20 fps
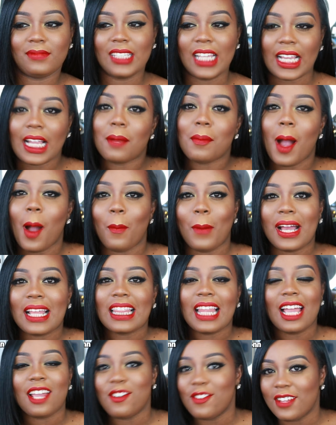like about my
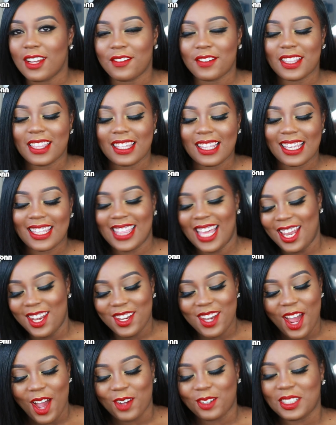life and everything like that.
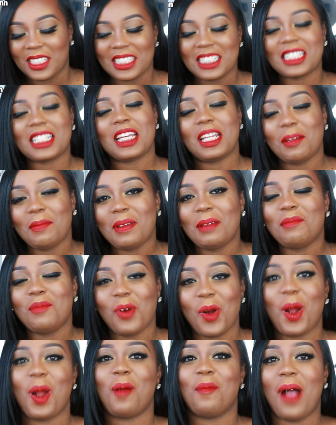No, it's going to be
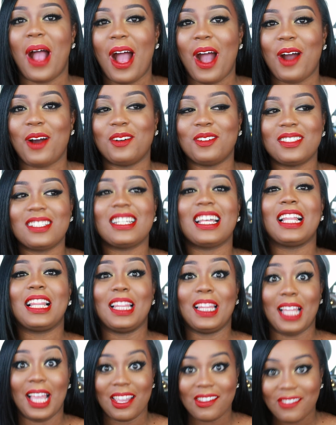more about
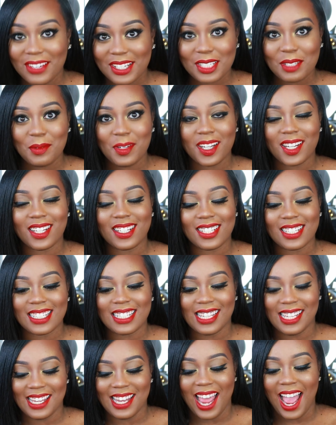life experiences
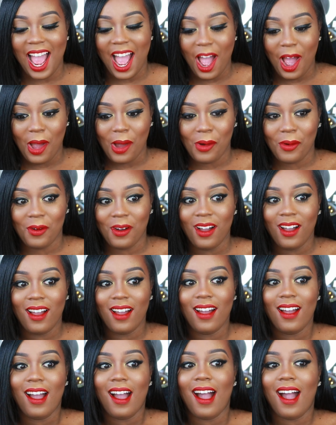and how
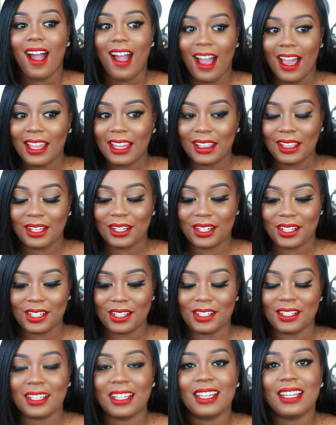I
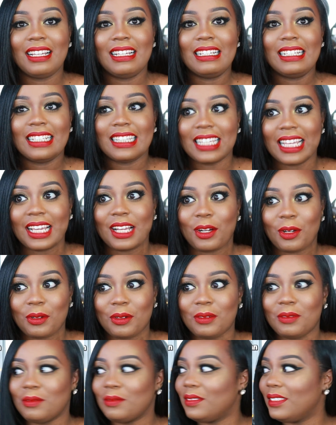learned, like,
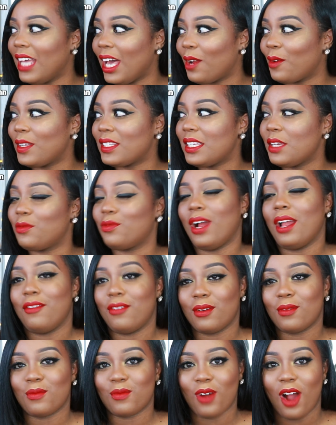I don't want to say right
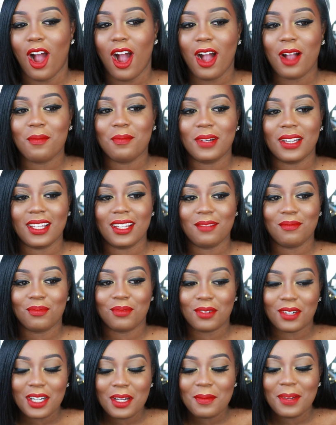from wrong, but
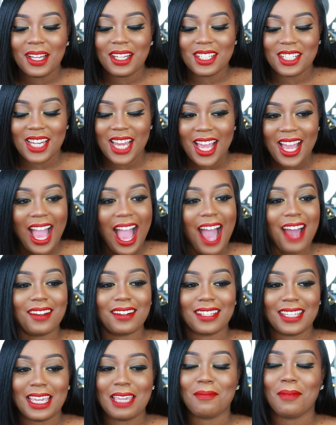pretty much how
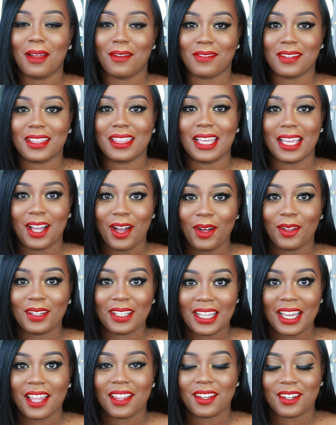to keep everything all
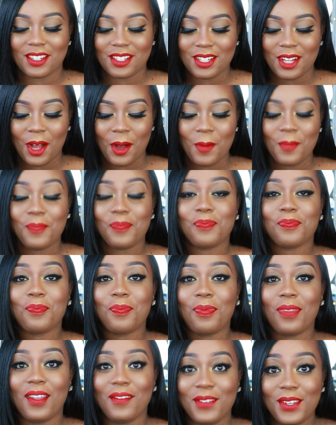together. So
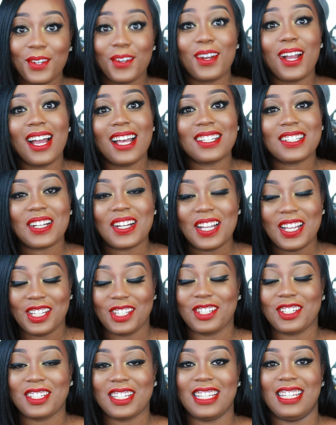if you guys are
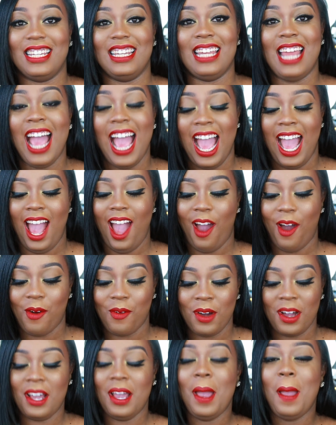interested in
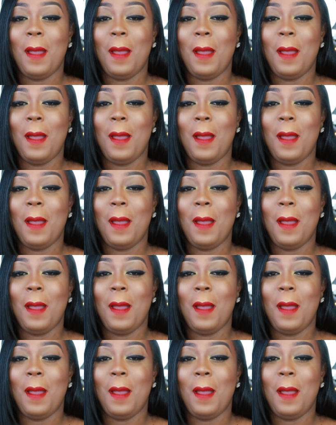how